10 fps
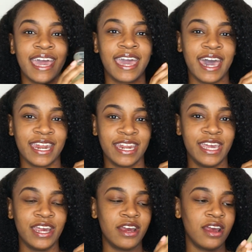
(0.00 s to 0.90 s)
Got it
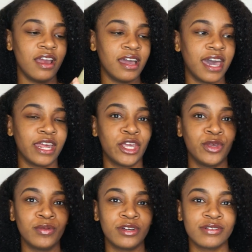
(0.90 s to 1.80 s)
here, got a
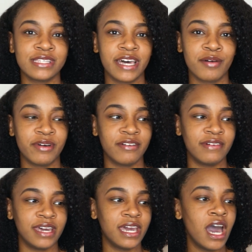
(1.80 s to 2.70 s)
cute little tub of
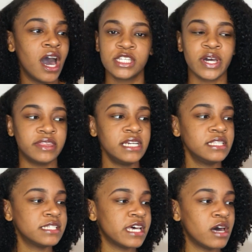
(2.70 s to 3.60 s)
it. So I think
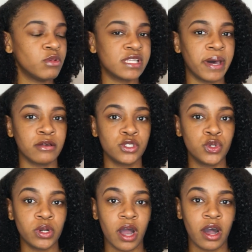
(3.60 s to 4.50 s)
this tub was about
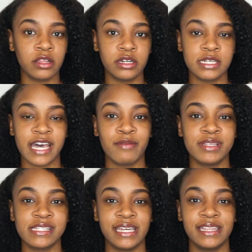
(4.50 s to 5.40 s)
two dollars. I've been
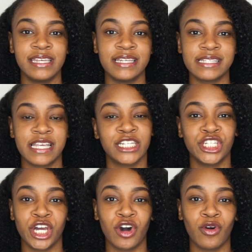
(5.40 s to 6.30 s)
seeing this
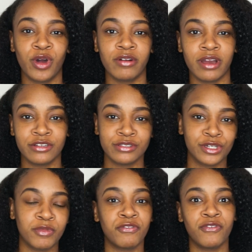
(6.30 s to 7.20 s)
gel going around
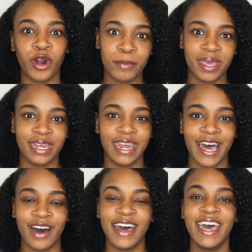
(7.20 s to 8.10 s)
YouTube for a minute
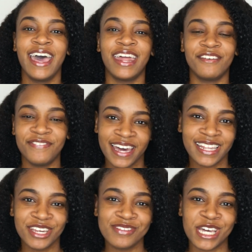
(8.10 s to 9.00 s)
now, and I
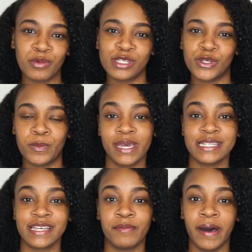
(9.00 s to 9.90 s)
finally was able to pick
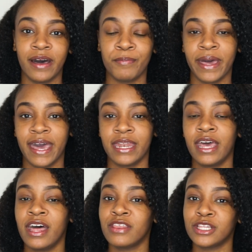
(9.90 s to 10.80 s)
some up at
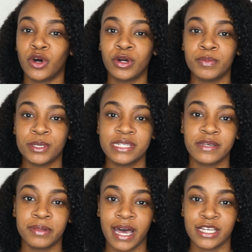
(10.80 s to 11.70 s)
the local beauty
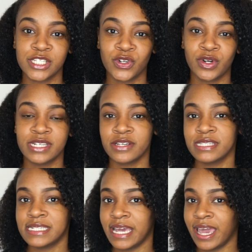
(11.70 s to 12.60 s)
supply store. So
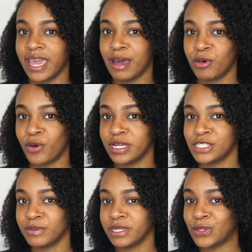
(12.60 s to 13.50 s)
today I'm going
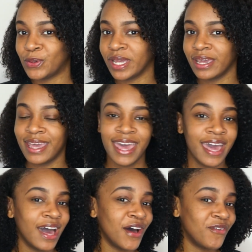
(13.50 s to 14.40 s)
to be doing
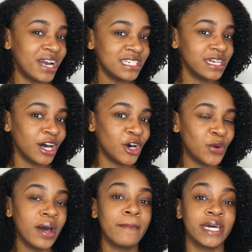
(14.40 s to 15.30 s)
a wash and
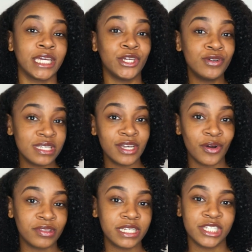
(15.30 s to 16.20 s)
go, but using
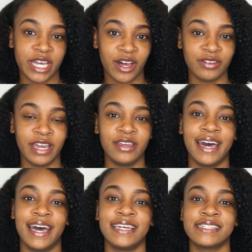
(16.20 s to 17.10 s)
only gel. Now you
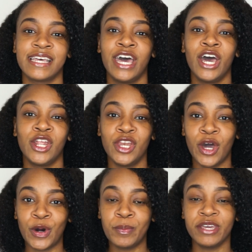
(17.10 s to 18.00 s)
guys
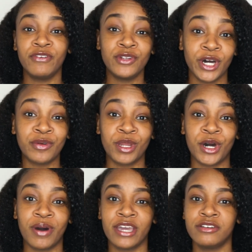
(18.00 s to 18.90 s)
know, but if you don't
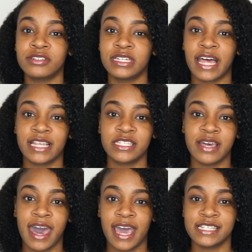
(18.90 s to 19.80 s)
know, I usually like
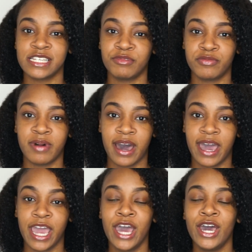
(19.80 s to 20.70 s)
to add some of
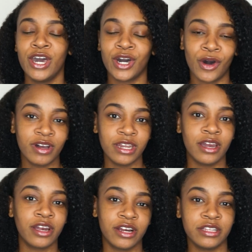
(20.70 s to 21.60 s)
my
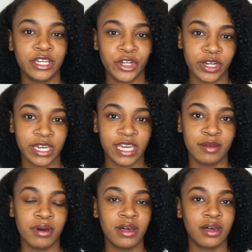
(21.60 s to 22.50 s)
coconut curling
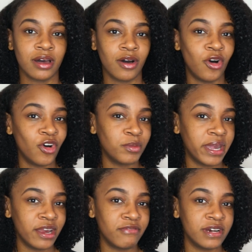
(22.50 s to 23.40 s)
cream on my
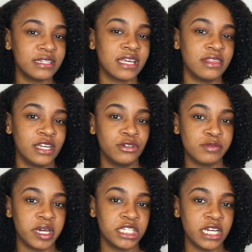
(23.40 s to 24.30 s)
hair first and then use
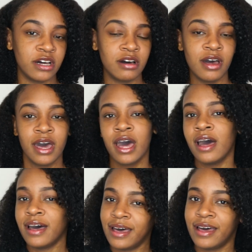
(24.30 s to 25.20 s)
my gel.
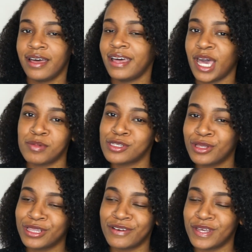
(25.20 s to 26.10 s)

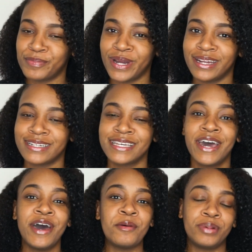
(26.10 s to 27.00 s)
Absolutely love their products.
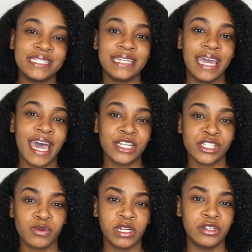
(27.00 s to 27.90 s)
But today I
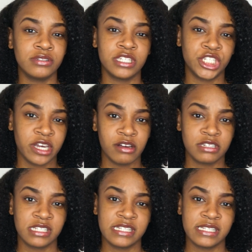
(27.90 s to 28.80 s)
just use the gel
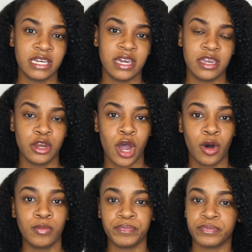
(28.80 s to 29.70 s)
just to see, you
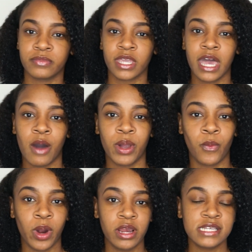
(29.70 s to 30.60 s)
know, how
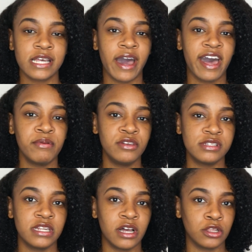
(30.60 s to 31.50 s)
it works. Now I have been
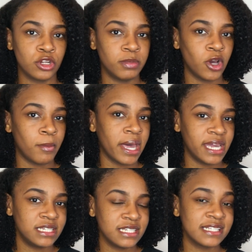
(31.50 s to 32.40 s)
using it a little bit on my
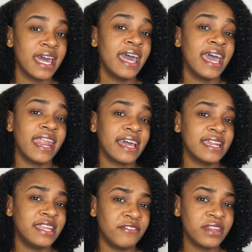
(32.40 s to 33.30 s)
edges, and I
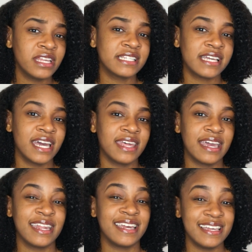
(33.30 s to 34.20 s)
can definitely say that
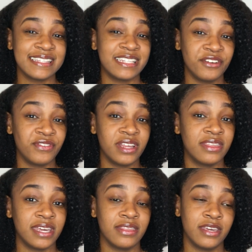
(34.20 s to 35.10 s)
it is different
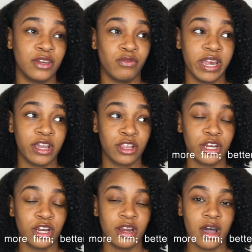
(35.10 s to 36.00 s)
than the
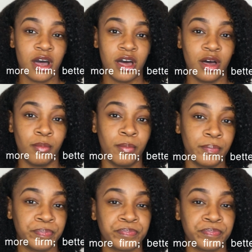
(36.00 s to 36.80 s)
regular um,